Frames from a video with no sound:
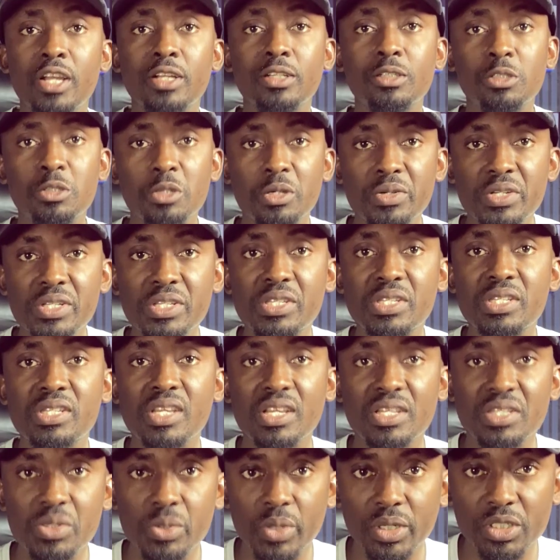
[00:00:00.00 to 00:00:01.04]
during
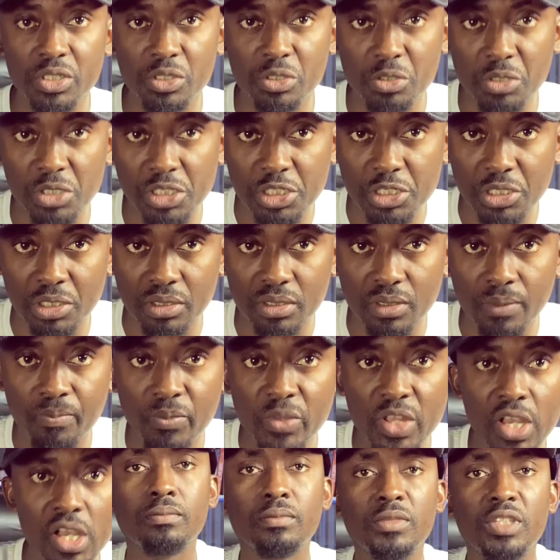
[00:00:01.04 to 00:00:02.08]
CAC registration.
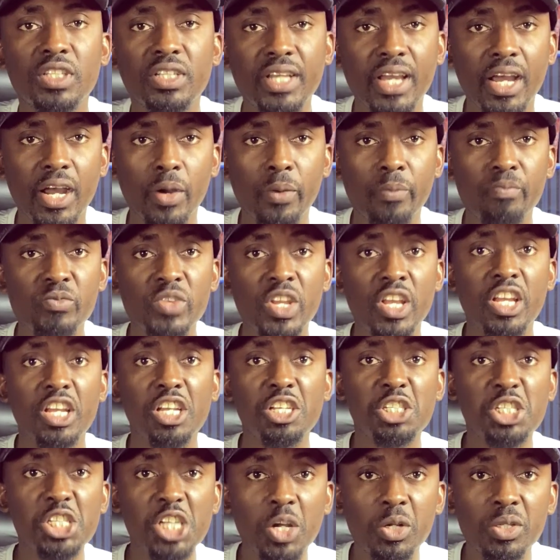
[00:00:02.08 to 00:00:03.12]
Now, a
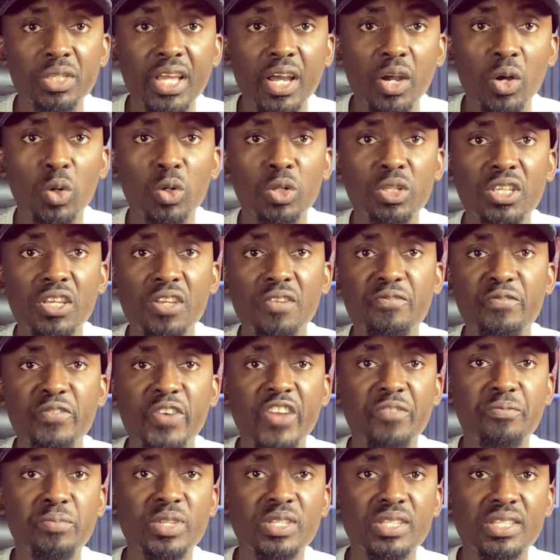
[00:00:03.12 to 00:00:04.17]
shareholder holding
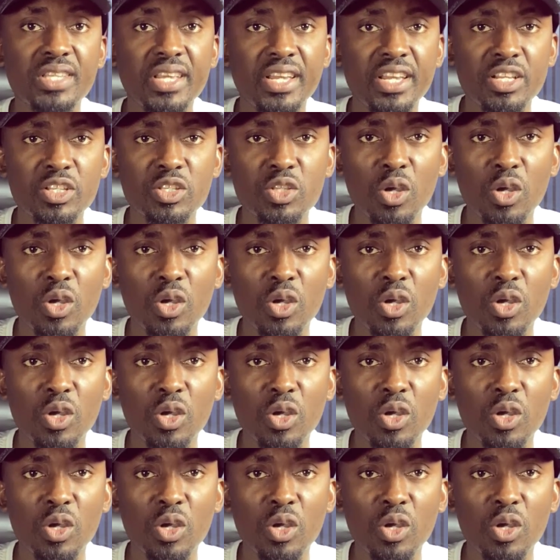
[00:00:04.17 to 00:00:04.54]
5%